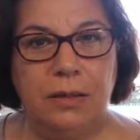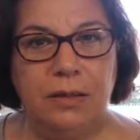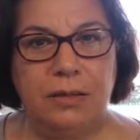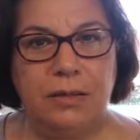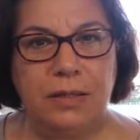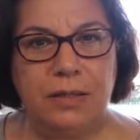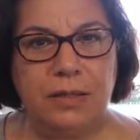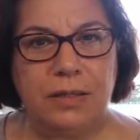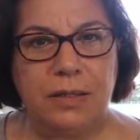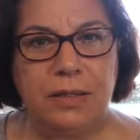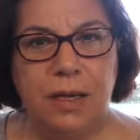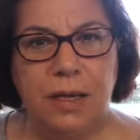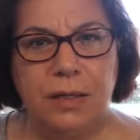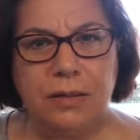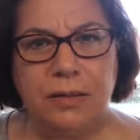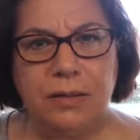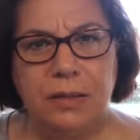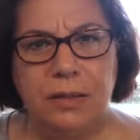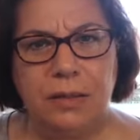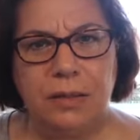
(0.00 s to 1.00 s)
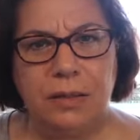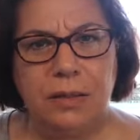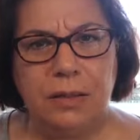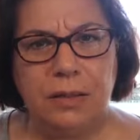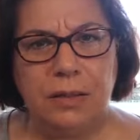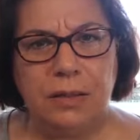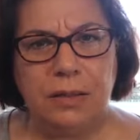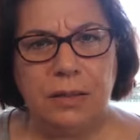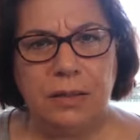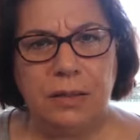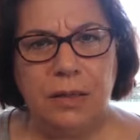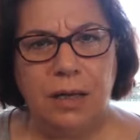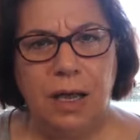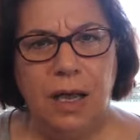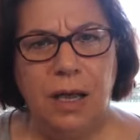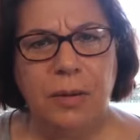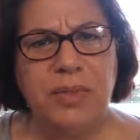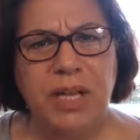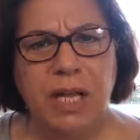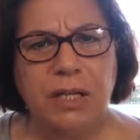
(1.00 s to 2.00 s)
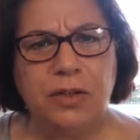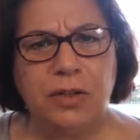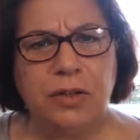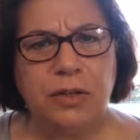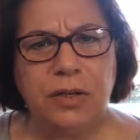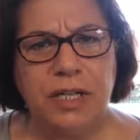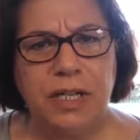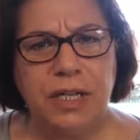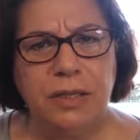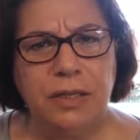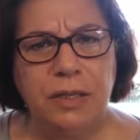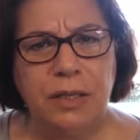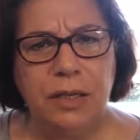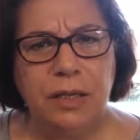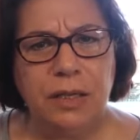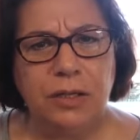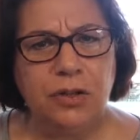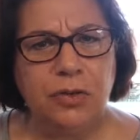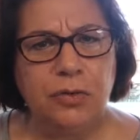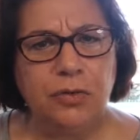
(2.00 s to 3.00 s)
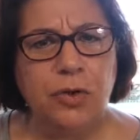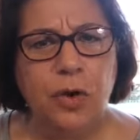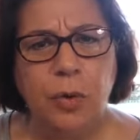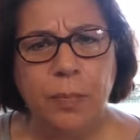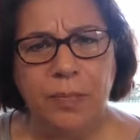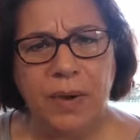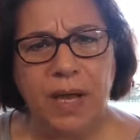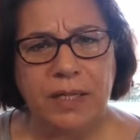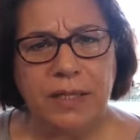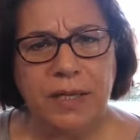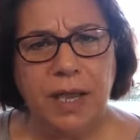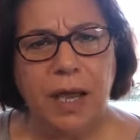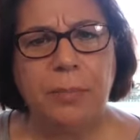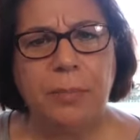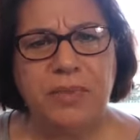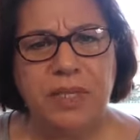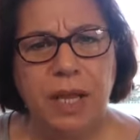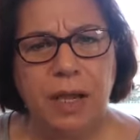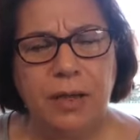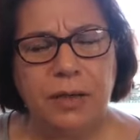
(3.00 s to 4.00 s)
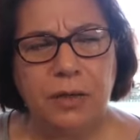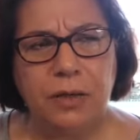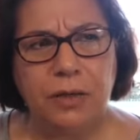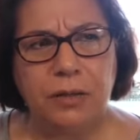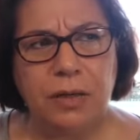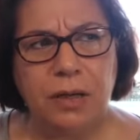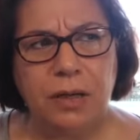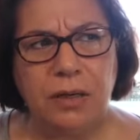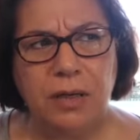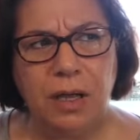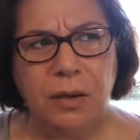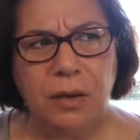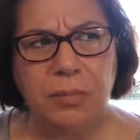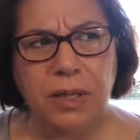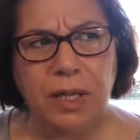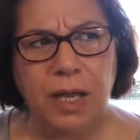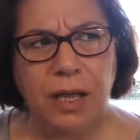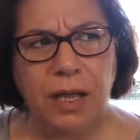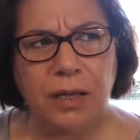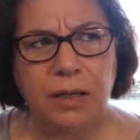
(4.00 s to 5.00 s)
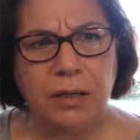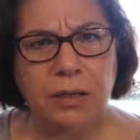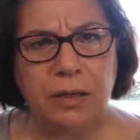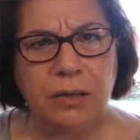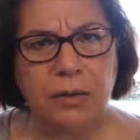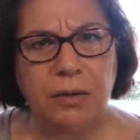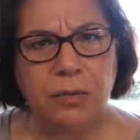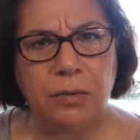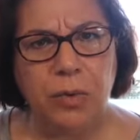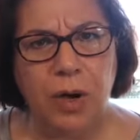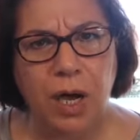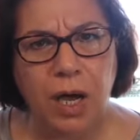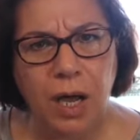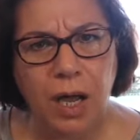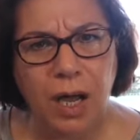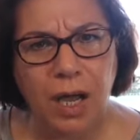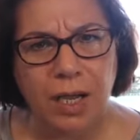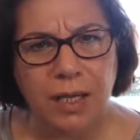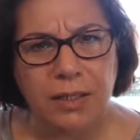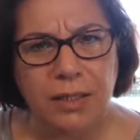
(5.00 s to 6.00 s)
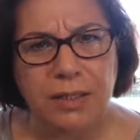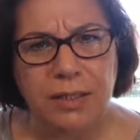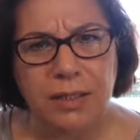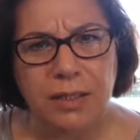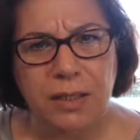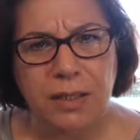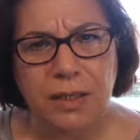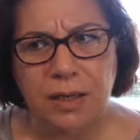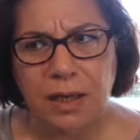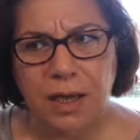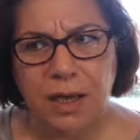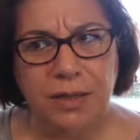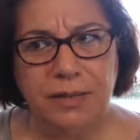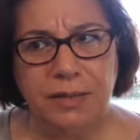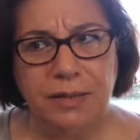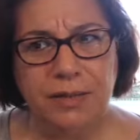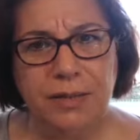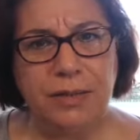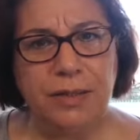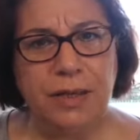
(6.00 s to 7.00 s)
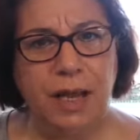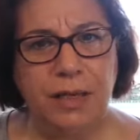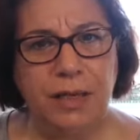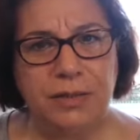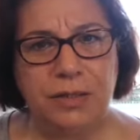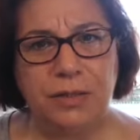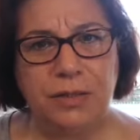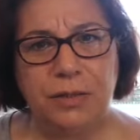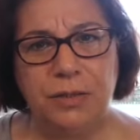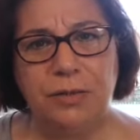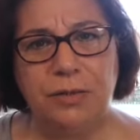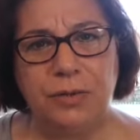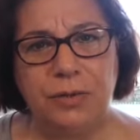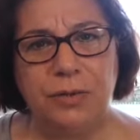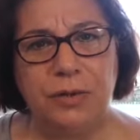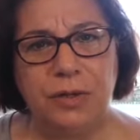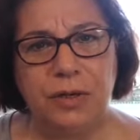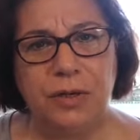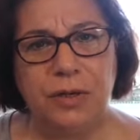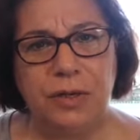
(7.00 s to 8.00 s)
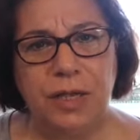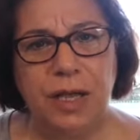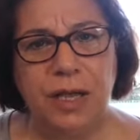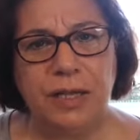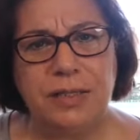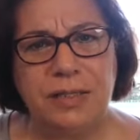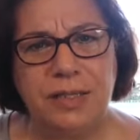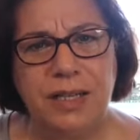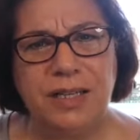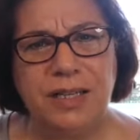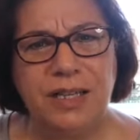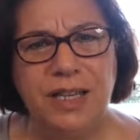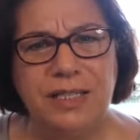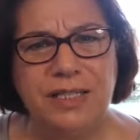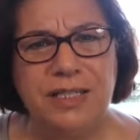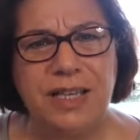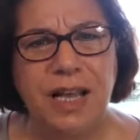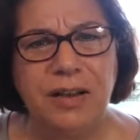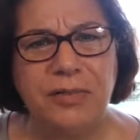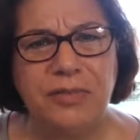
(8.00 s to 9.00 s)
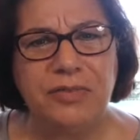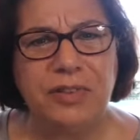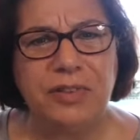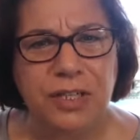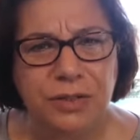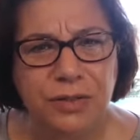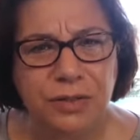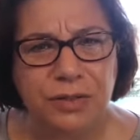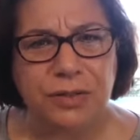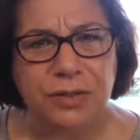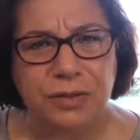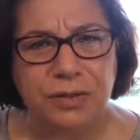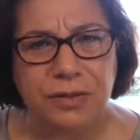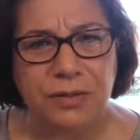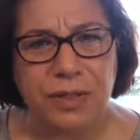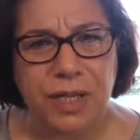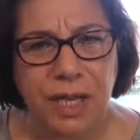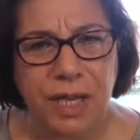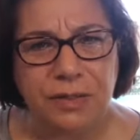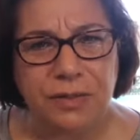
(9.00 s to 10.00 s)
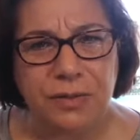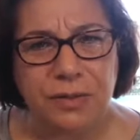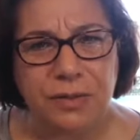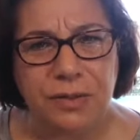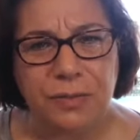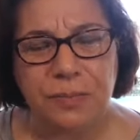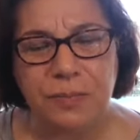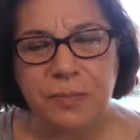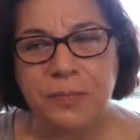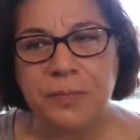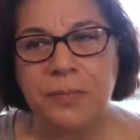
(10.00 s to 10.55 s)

she said, I'm not cooking to nobody. I'm tired. And I'm like, what? I didn't ask you to cook. I said, let's have dinner together.